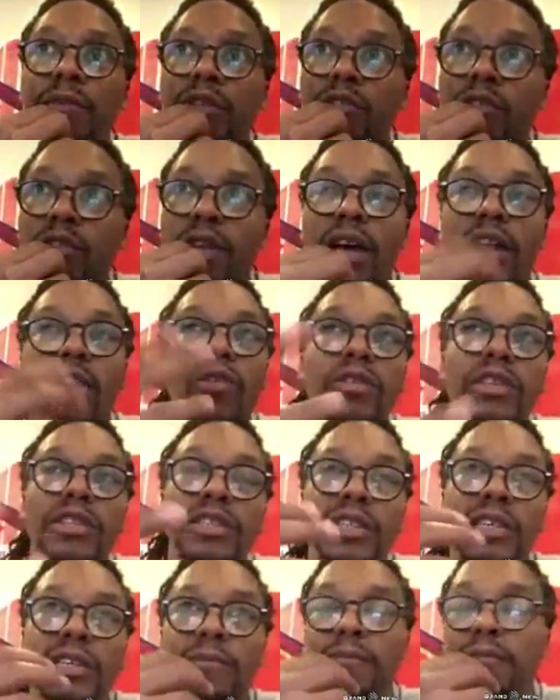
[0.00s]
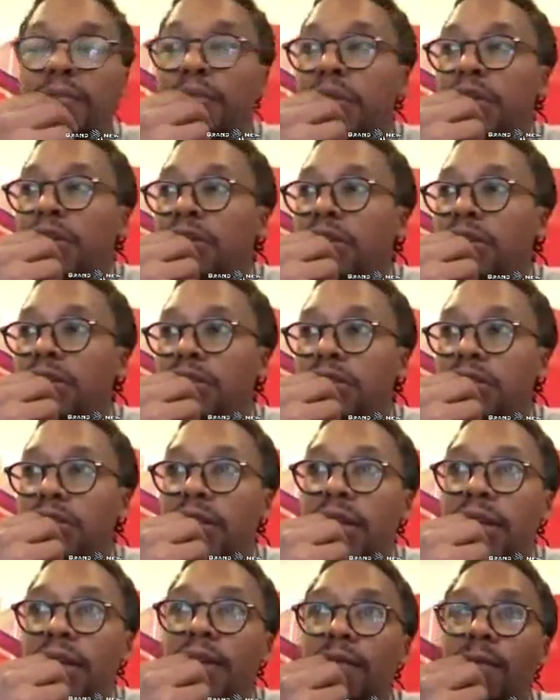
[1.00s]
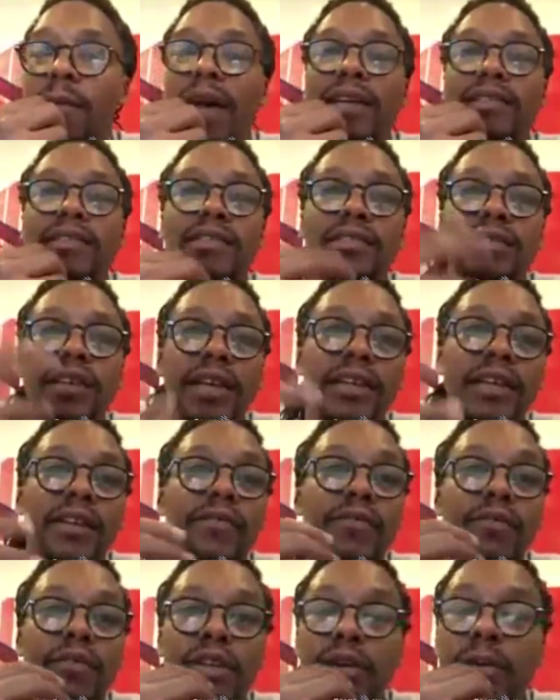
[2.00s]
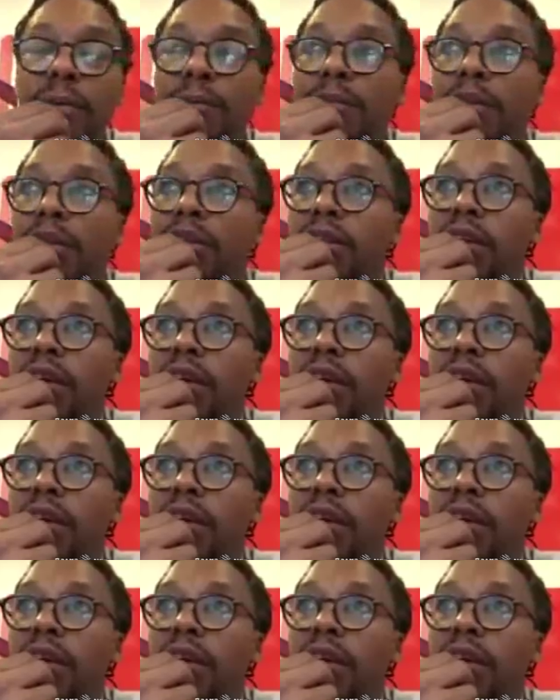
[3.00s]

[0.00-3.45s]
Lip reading: So not only did the slave masters take their freedom,